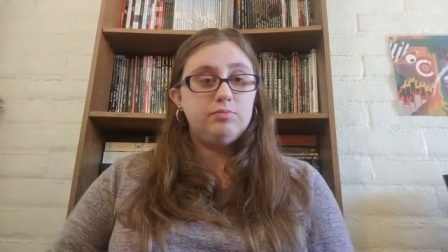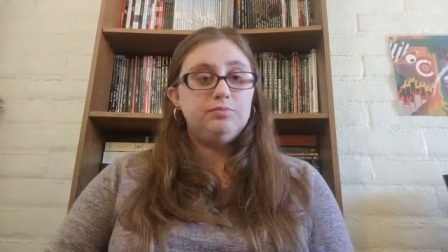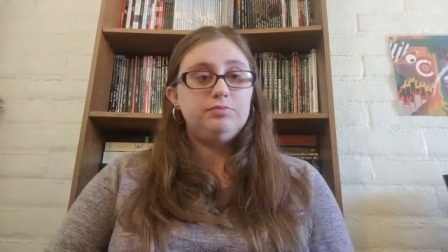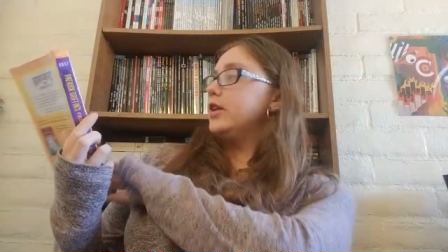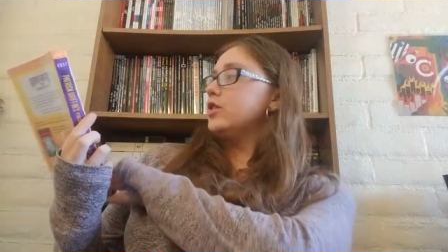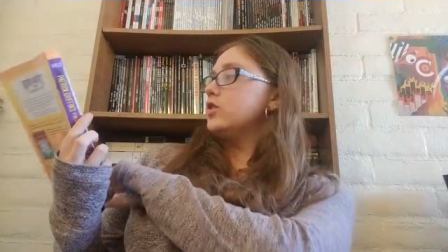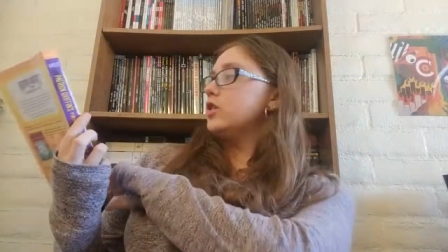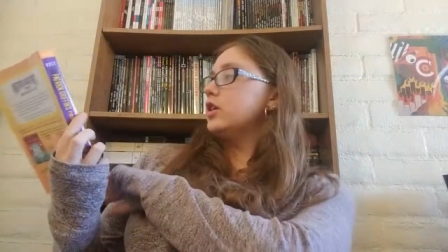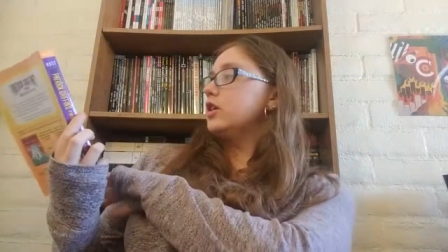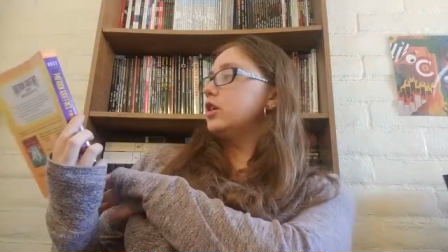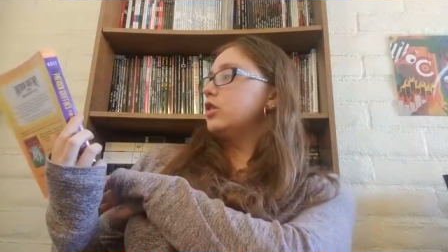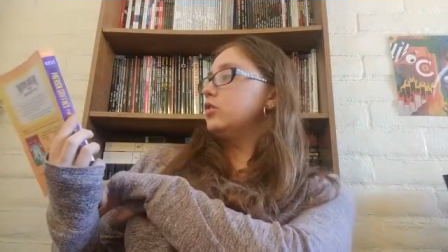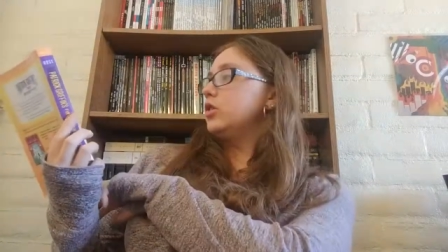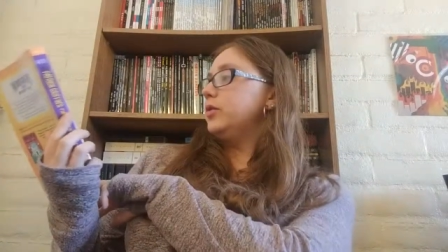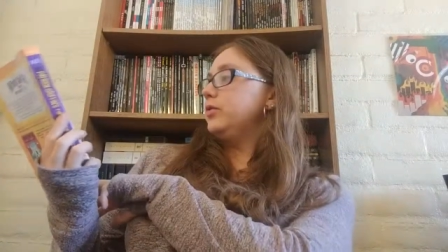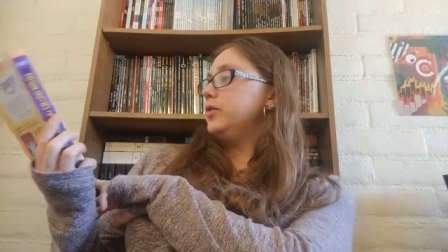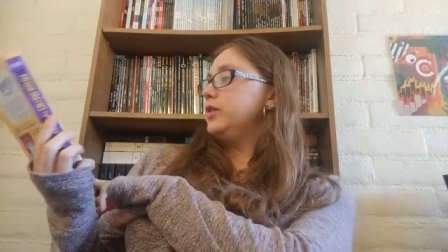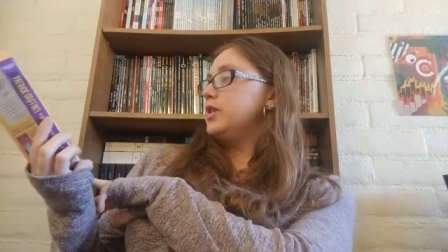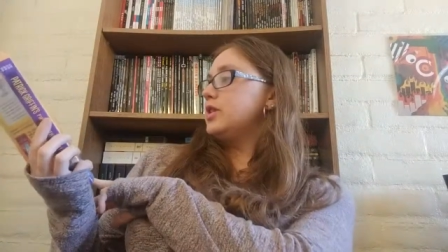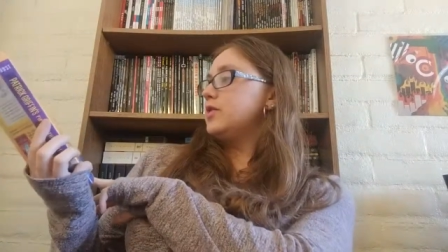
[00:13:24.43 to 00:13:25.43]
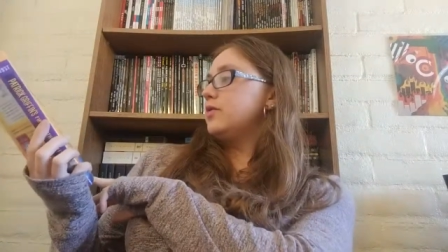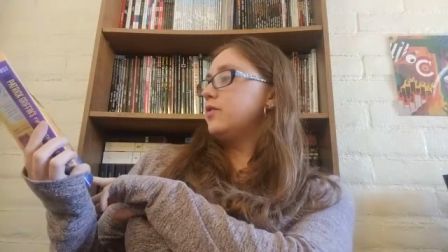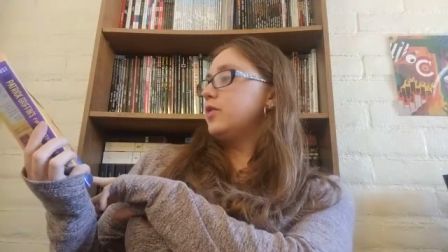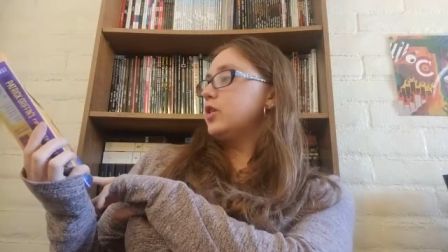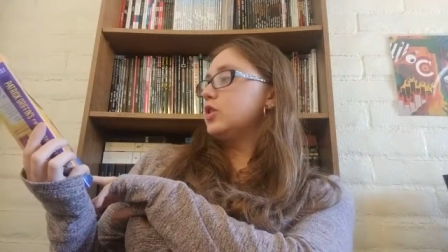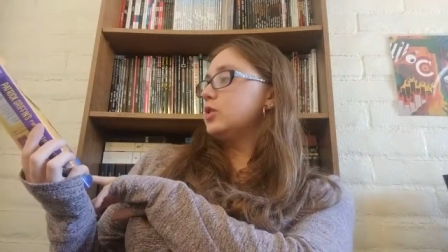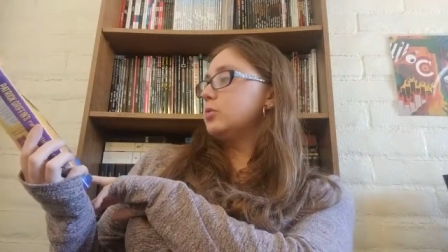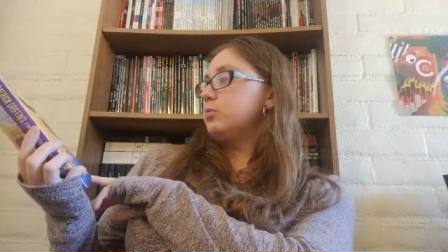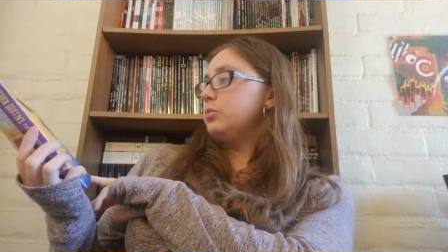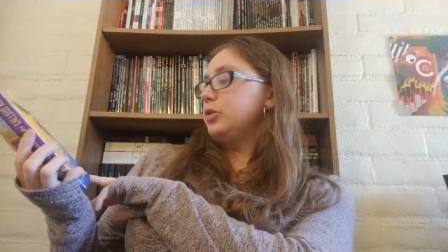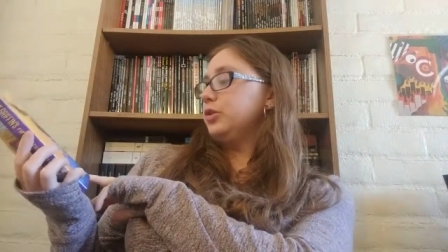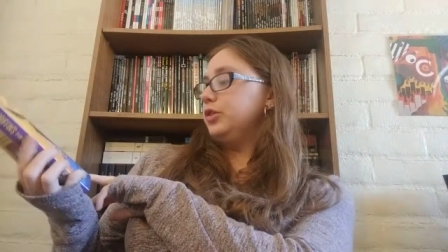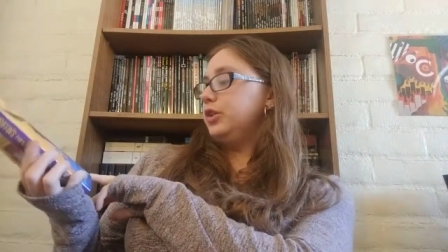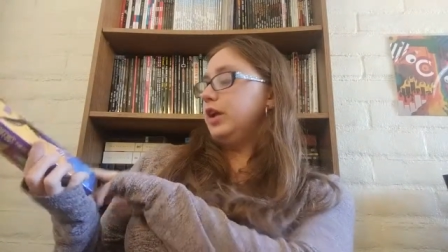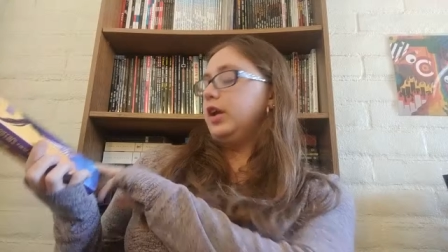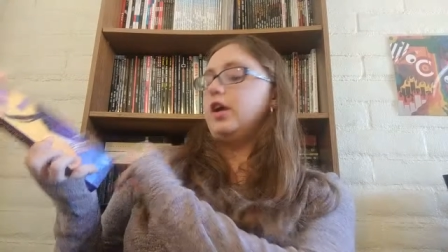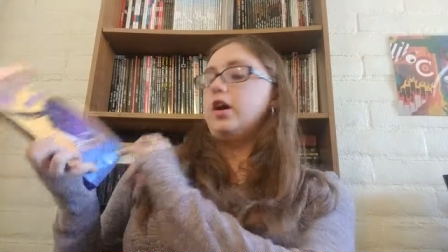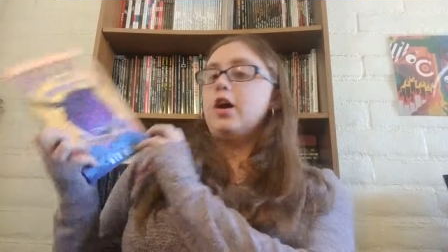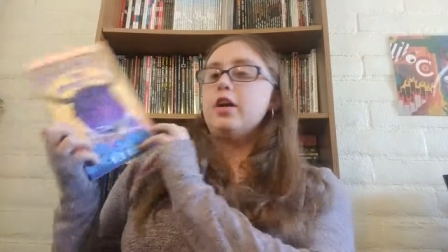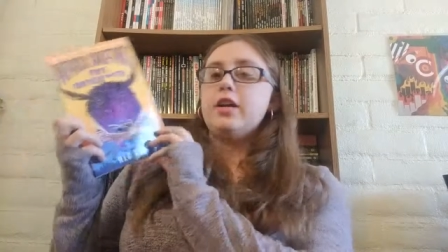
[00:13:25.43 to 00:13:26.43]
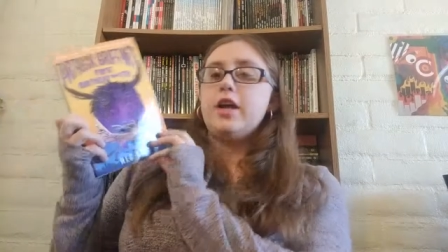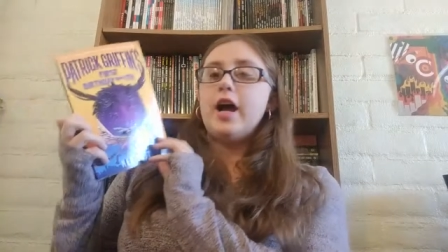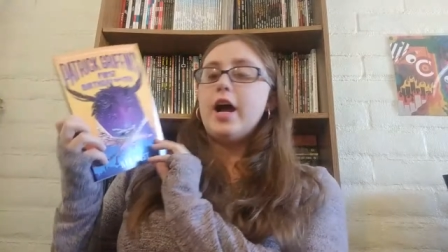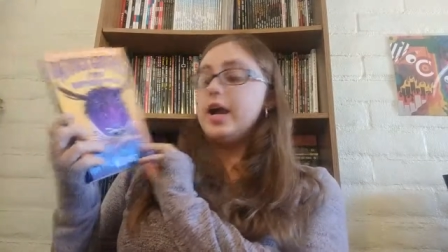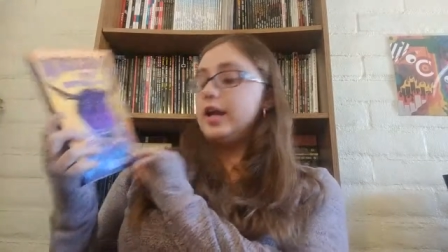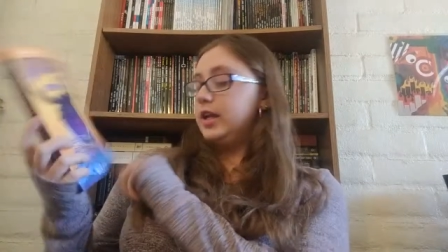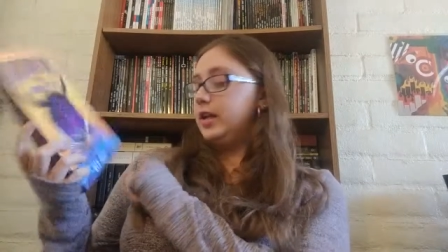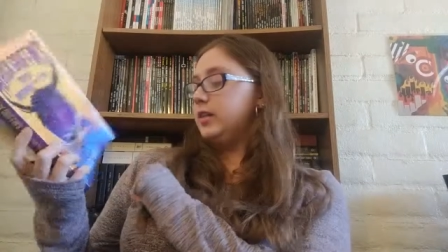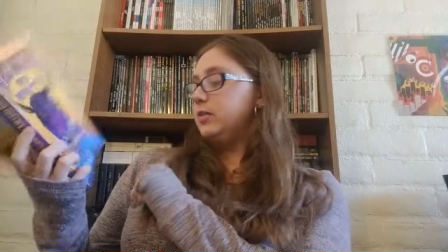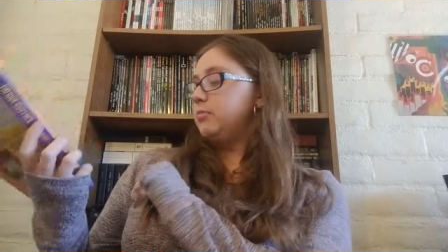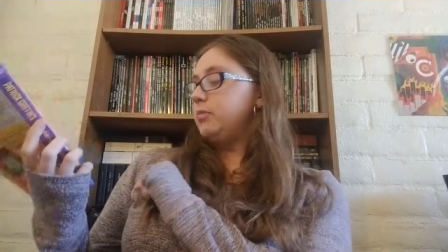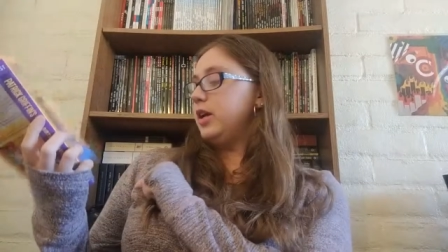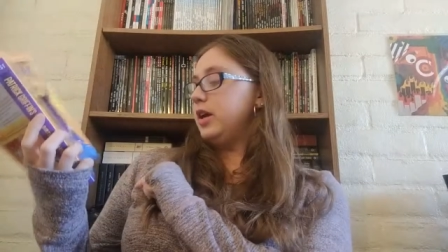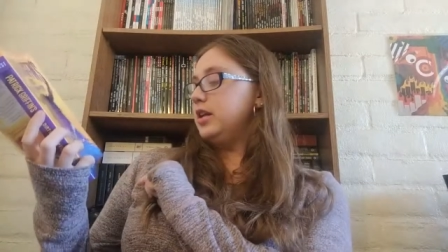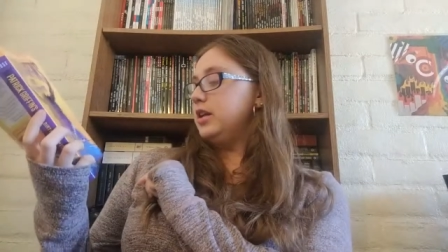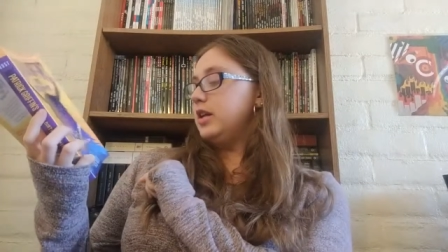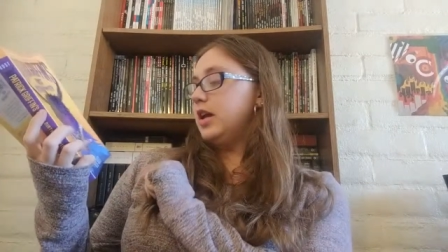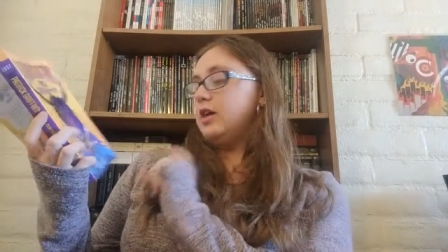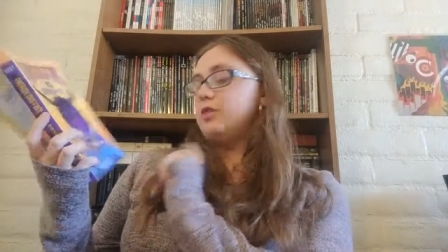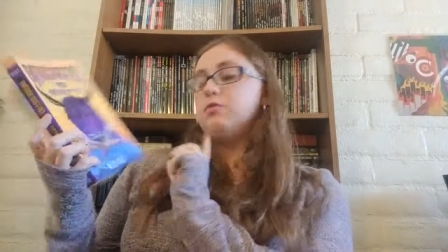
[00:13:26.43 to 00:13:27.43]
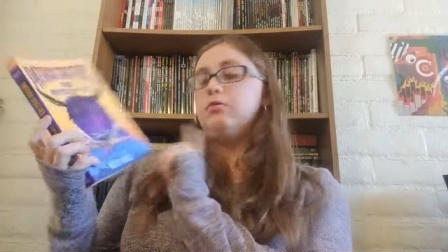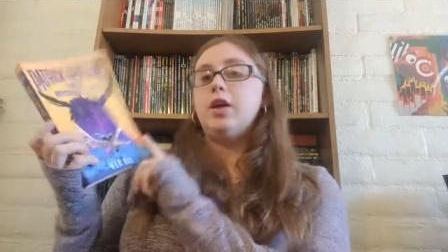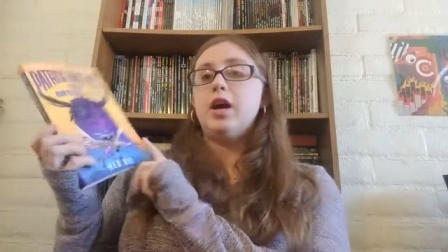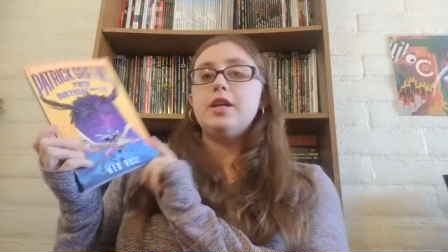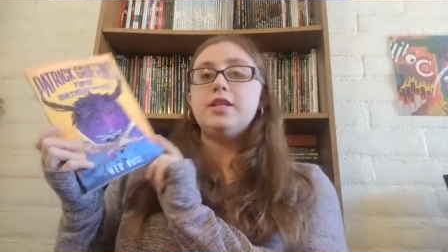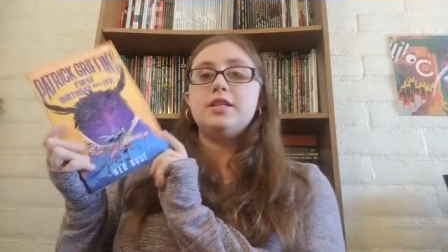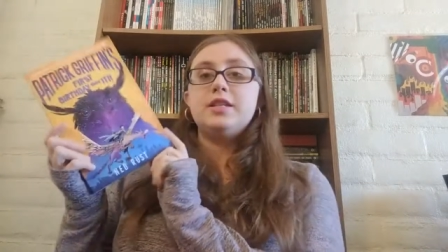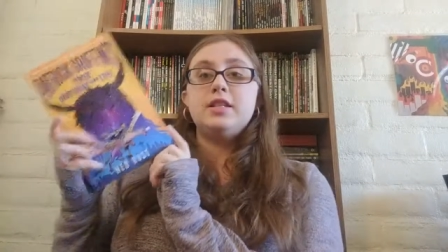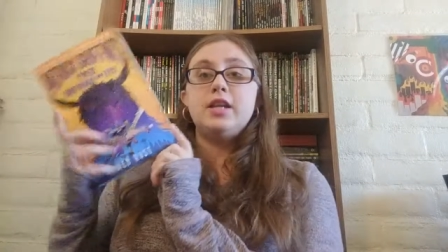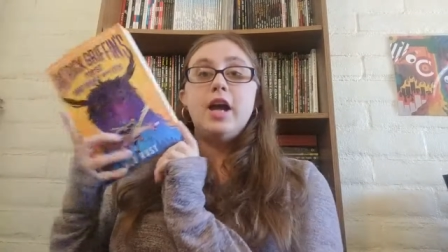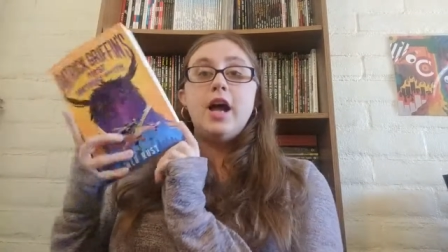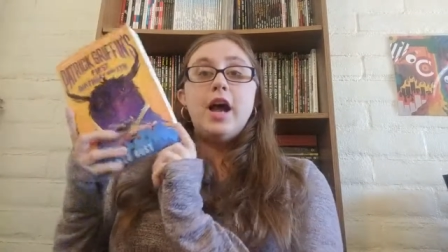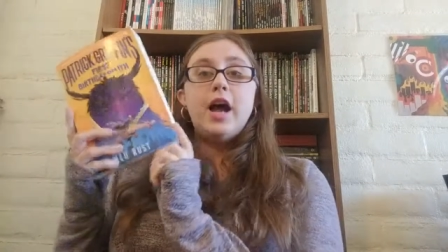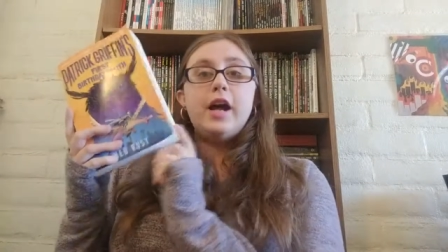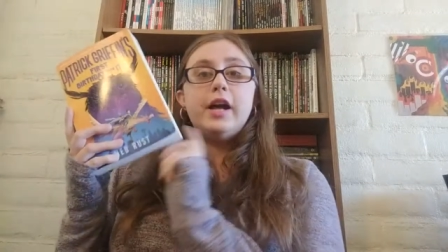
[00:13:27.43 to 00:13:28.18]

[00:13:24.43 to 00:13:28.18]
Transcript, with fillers: Patrick Griffin's First Birthday on Ice by Ned Russ.